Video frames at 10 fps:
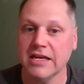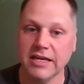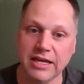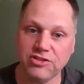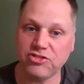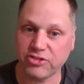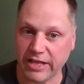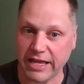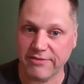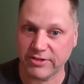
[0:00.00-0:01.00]
It's
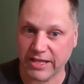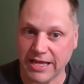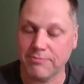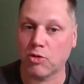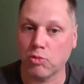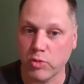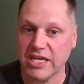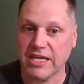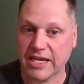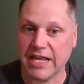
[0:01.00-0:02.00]
slave labor.
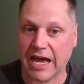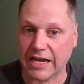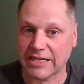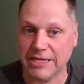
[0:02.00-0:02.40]
We cannot